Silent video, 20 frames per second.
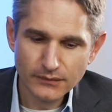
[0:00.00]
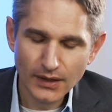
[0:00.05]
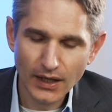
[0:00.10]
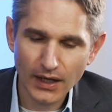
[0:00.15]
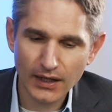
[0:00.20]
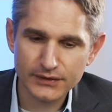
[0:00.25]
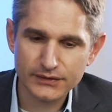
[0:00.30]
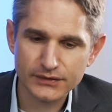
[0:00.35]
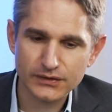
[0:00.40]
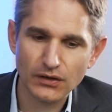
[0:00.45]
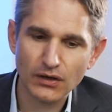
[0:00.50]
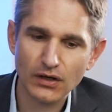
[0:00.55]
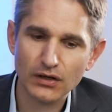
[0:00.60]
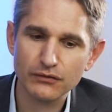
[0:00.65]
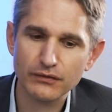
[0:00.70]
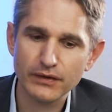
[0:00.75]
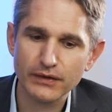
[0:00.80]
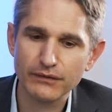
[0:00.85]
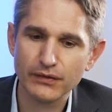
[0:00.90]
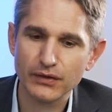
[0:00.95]
I saw a
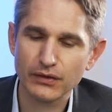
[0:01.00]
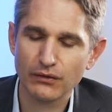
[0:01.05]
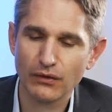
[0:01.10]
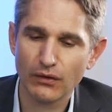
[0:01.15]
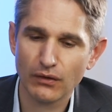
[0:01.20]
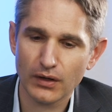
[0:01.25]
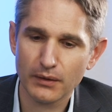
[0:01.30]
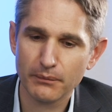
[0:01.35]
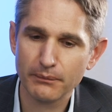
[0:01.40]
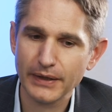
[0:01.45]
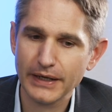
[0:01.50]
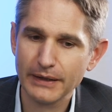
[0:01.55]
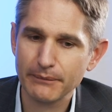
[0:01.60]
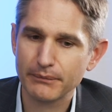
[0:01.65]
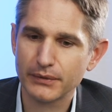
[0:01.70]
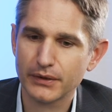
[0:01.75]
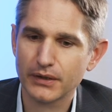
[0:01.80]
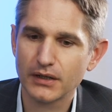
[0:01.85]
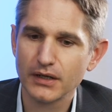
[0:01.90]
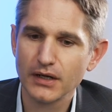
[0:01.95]
review or a
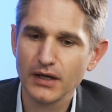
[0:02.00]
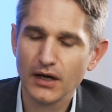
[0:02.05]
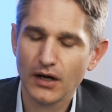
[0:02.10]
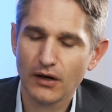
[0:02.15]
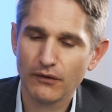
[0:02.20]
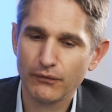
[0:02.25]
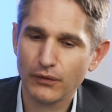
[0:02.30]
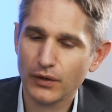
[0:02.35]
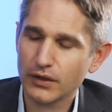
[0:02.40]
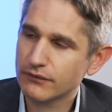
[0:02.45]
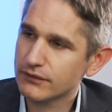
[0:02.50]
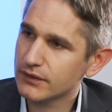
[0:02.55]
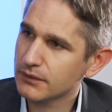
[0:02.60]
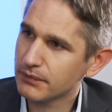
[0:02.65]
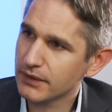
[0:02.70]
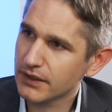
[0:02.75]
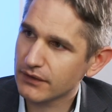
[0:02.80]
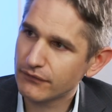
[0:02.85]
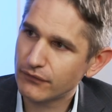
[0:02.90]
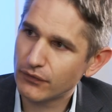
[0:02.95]
paper of one of the
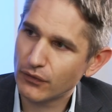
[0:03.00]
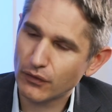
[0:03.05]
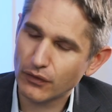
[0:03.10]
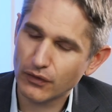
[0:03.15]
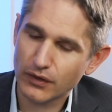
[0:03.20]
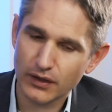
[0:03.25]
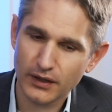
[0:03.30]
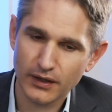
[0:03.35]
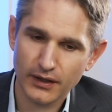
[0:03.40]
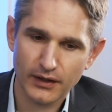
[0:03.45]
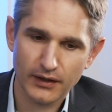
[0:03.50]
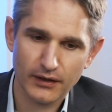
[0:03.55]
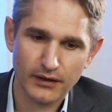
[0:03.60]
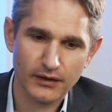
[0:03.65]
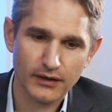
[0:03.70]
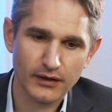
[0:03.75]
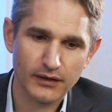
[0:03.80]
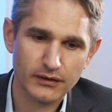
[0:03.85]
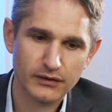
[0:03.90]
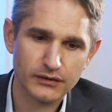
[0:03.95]
big
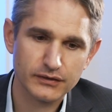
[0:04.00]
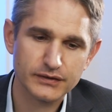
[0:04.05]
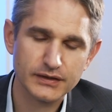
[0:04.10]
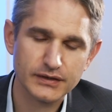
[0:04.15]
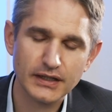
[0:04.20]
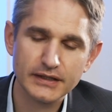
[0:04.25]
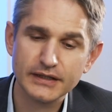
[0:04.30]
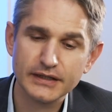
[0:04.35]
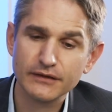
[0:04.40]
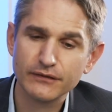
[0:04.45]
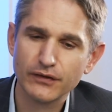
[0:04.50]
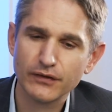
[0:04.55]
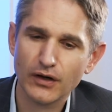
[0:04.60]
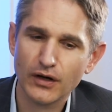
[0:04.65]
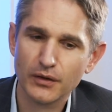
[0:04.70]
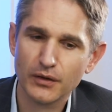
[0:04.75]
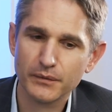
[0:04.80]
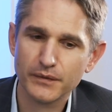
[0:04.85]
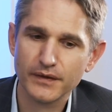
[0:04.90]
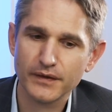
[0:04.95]
four consulting
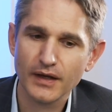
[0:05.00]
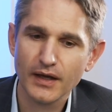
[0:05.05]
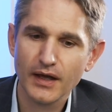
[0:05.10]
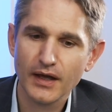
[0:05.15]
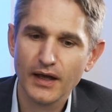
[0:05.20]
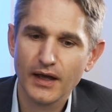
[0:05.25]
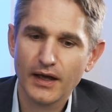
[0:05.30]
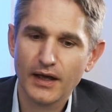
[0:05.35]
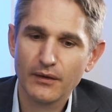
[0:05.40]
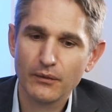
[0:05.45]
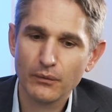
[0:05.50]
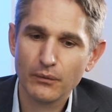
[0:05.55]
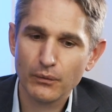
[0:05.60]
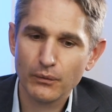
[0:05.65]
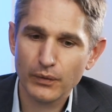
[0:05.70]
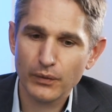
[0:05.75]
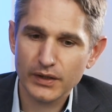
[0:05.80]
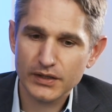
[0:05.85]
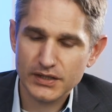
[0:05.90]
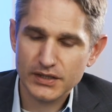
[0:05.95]
firms,
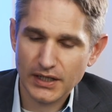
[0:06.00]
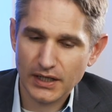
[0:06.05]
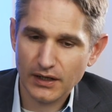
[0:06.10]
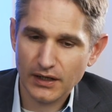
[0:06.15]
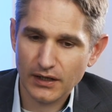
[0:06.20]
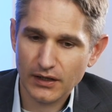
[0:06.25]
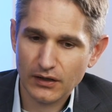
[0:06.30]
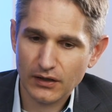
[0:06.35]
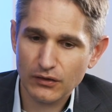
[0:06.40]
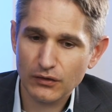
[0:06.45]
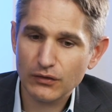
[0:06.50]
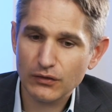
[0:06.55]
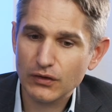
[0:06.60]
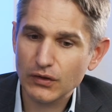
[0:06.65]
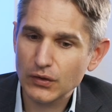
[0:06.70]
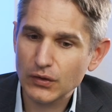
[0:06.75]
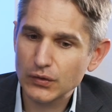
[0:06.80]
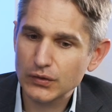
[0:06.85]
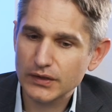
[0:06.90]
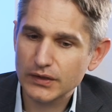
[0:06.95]
which
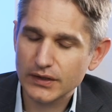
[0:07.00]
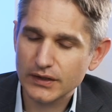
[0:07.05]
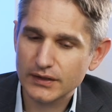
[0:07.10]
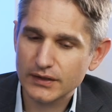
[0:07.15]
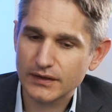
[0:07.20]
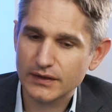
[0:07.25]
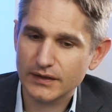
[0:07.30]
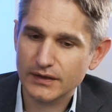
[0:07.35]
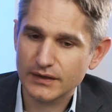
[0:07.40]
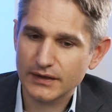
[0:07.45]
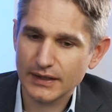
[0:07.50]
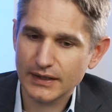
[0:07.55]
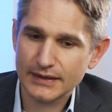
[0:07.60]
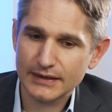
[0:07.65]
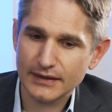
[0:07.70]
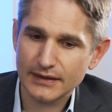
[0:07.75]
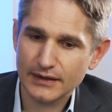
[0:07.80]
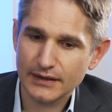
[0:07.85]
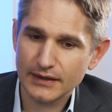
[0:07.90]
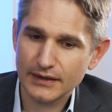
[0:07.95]
concluded
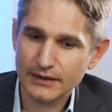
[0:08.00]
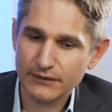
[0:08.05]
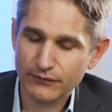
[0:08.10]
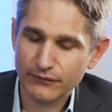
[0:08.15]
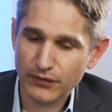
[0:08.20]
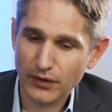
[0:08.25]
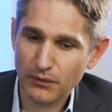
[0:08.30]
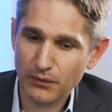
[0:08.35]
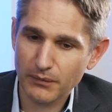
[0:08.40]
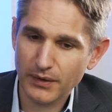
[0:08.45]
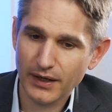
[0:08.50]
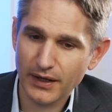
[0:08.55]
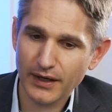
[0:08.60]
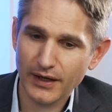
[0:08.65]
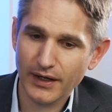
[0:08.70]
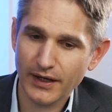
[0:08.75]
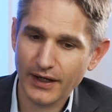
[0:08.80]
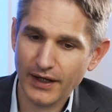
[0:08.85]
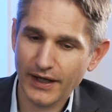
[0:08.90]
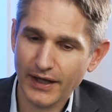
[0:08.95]
that
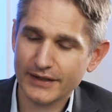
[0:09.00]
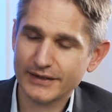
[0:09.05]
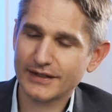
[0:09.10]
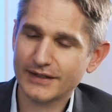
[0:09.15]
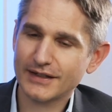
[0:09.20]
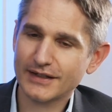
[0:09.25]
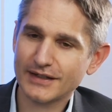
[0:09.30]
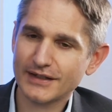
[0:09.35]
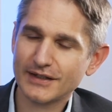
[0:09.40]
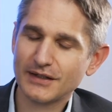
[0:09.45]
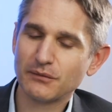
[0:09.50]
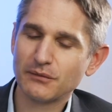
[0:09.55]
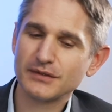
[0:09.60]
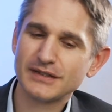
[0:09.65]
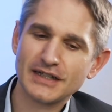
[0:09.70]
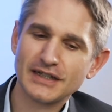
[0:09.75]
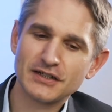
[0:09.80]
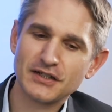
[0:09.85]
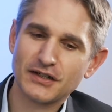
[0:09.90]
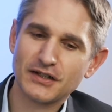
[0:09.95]
and it was
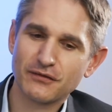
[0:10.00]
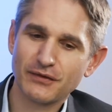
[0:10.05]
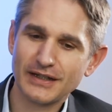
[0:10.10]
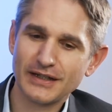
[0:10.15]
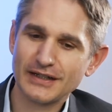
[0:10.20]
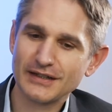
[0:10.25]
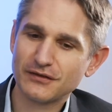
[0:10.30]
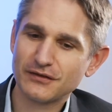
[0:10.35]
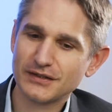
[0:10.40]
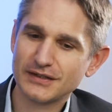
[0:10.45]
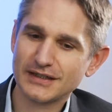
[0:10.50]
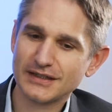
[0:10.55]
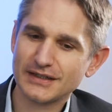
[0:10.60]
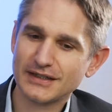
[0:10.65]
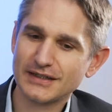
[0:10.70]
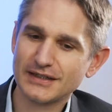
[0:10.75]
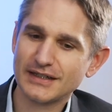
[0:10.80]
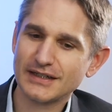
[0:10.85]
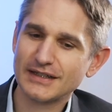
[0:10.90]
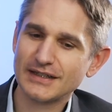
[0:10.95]
actually quite interesting
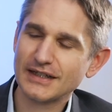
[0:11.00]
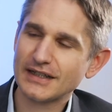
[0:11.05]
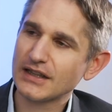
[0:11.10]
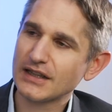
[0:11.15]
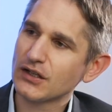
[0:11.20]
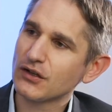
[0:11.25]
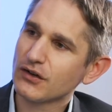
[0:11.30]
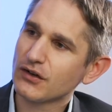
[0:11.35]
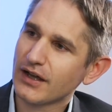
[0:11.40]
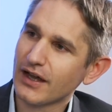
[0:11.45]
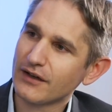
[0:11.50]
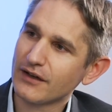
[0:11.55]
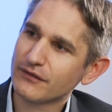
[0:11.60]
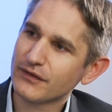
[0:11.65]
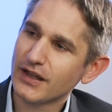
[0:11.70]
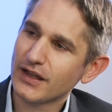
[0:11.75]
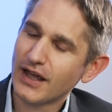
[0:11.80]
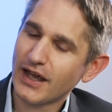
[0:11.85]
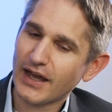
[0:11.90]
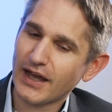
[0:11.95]
that they didn't look
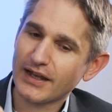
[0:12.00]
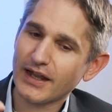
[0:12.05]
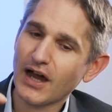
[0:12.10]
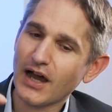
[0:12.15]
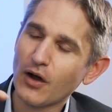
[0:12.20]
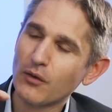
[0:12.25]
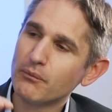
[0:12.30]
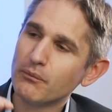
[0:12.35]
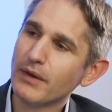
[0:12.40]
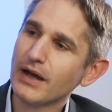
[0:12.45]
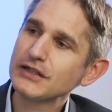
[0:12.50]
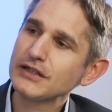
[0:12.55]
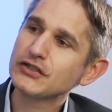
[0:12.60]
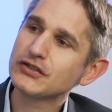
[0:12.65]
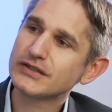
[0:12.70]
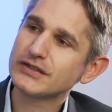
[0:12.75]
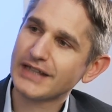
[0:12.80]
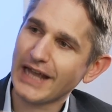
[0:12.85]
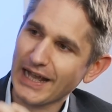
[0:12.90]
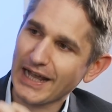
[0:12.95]
at how
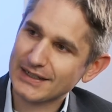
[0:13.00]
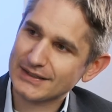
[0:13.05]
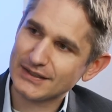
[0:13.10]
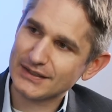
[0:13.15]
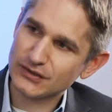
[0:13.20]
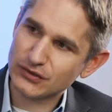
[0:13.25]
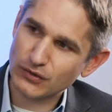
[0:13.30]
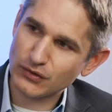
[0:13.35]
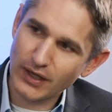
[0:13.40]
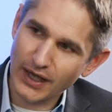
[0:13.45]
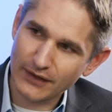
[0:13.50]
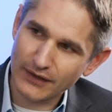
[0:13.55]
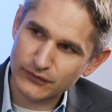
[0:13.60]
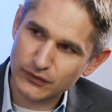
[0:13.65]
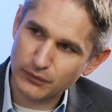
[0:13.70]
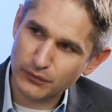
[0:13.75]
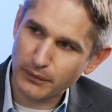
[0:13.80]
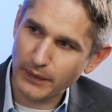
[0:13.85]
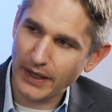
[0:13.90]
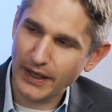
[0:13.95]
much taxes you have
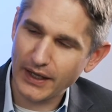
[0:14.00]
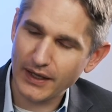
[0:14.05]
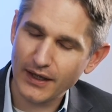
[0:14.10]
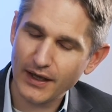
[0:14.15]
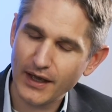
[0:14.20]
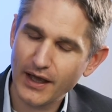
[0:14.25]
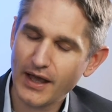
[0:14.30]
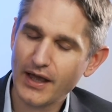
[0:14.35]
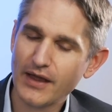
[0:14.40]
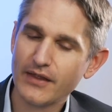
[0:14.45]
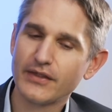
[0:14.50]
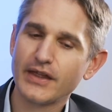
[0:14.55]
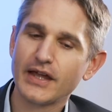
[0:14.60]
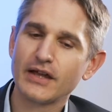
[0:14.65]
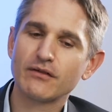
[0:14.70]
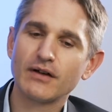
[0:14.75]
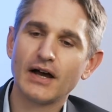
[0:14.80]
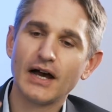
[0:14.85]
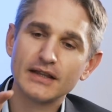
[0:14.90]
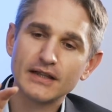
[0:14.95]
to pay. They
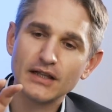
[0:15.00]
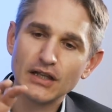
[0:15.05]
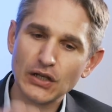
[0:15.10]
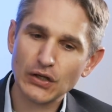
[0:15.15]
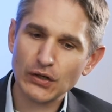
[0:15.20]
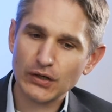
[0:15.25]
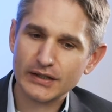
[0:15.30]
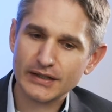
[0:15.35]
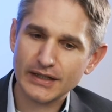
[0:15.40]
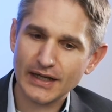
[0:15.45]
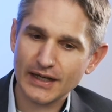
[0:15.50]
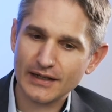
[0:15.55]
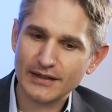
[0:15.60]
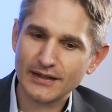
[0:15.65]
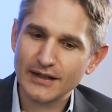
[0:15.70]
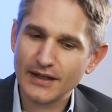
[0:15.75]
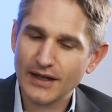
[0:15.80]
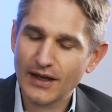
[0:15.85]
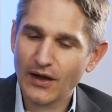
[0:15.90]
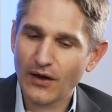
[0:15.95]
rather looked at